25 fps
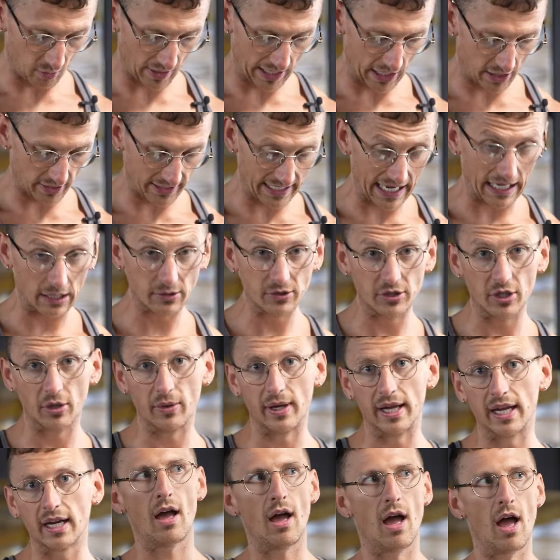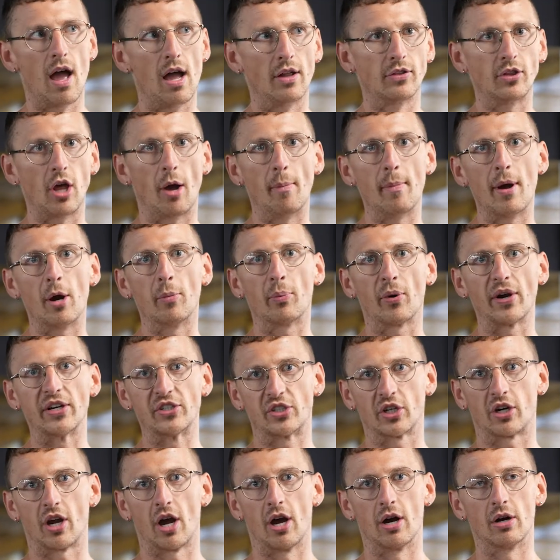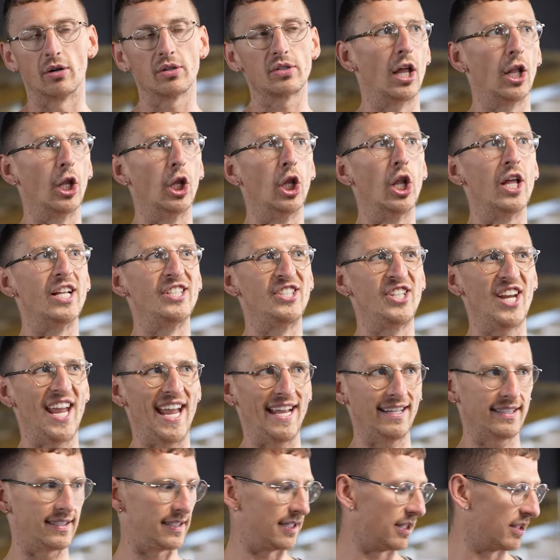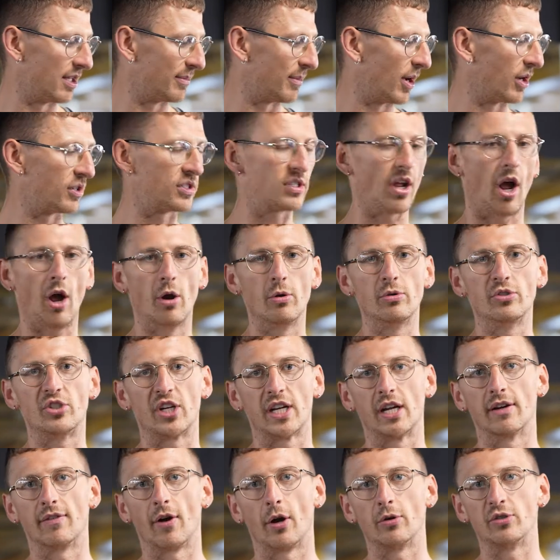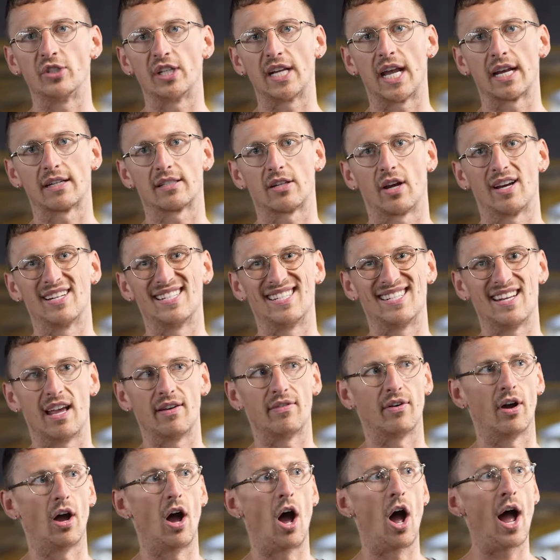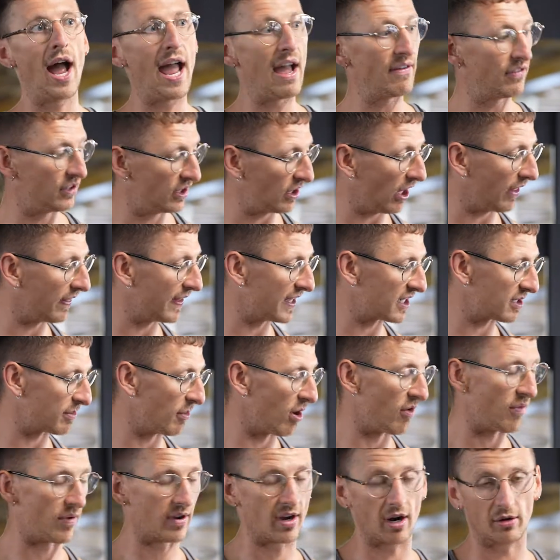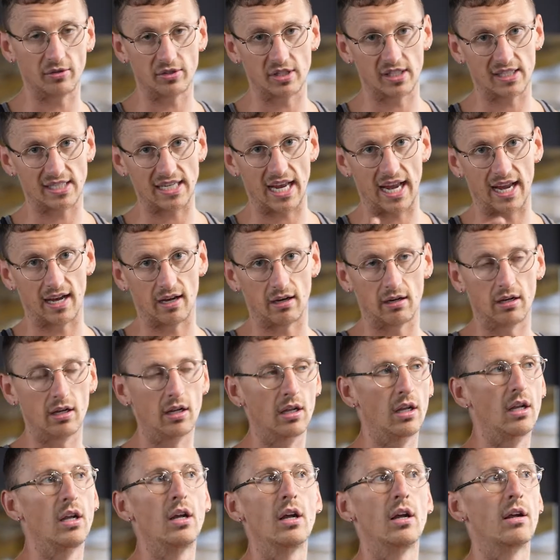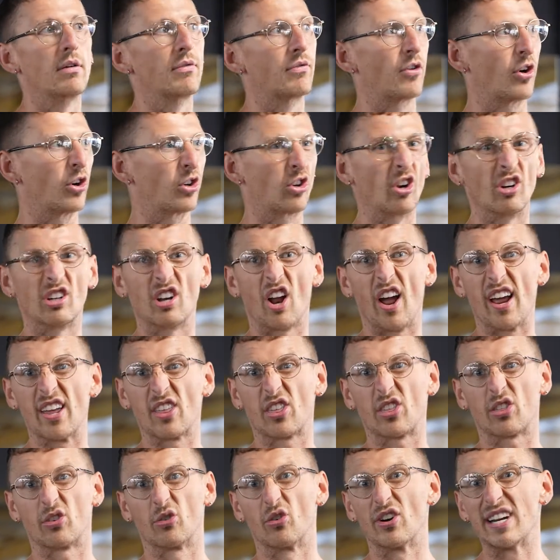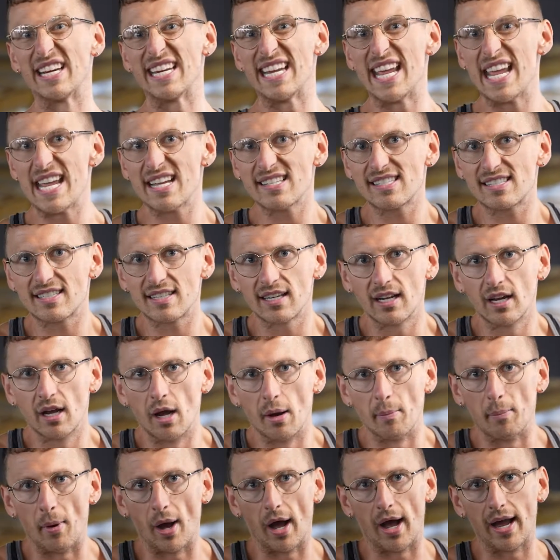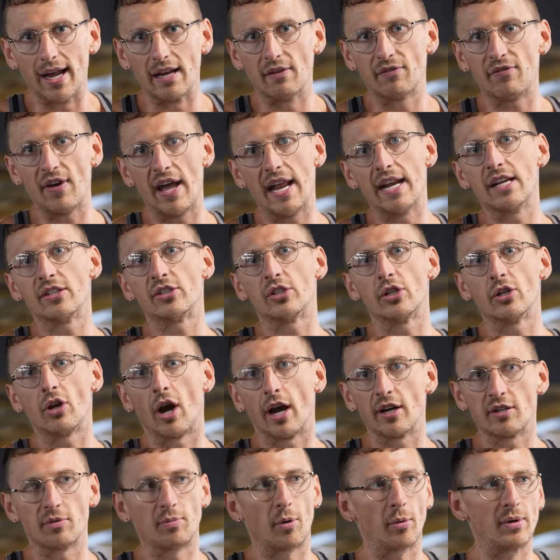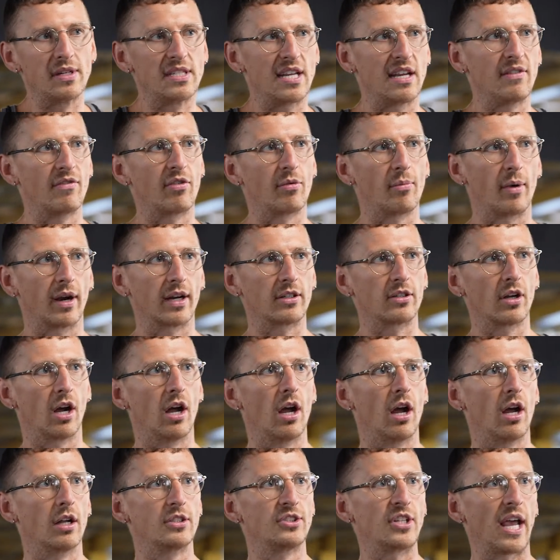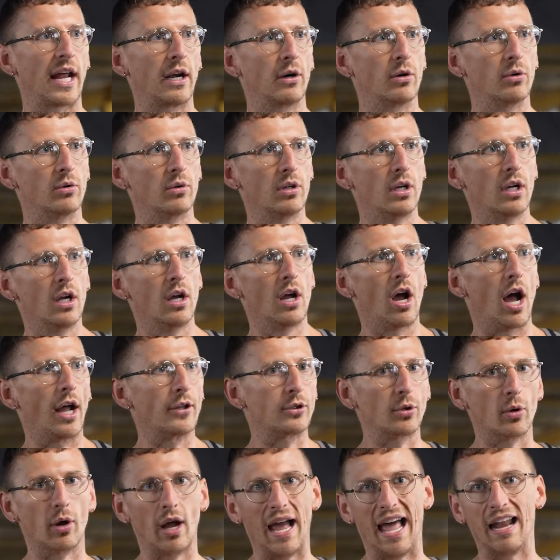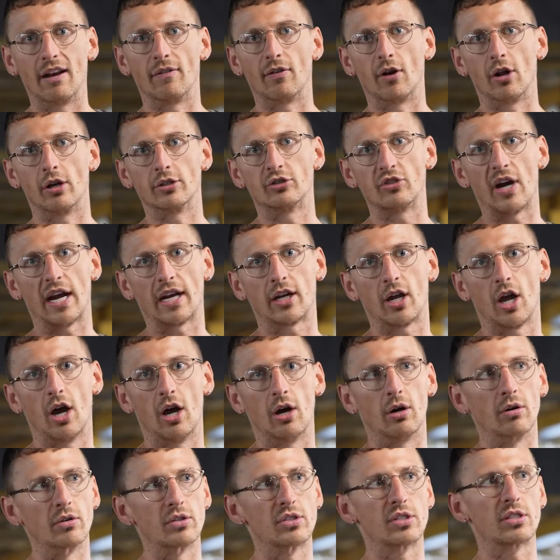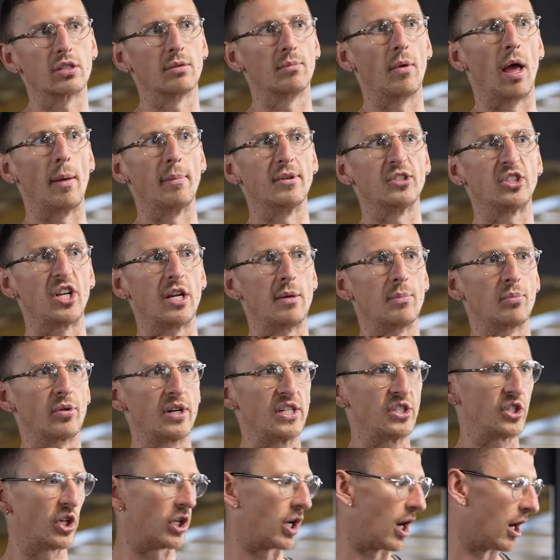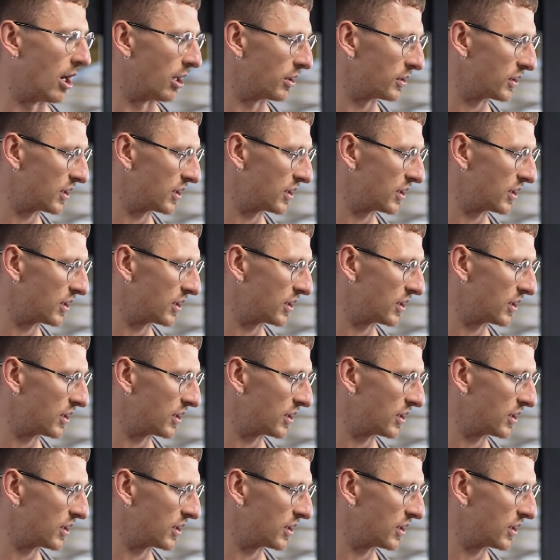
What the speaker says: are now doing dumbbell preacher curls. Legit, the most OG of OG exercises ever. I haven't done this movement, I was just saying, for a good like 3 years. But in fairness, you guys have probably seen from my channel, I do a hell of a lot of drag curls, some like machine preacher curls.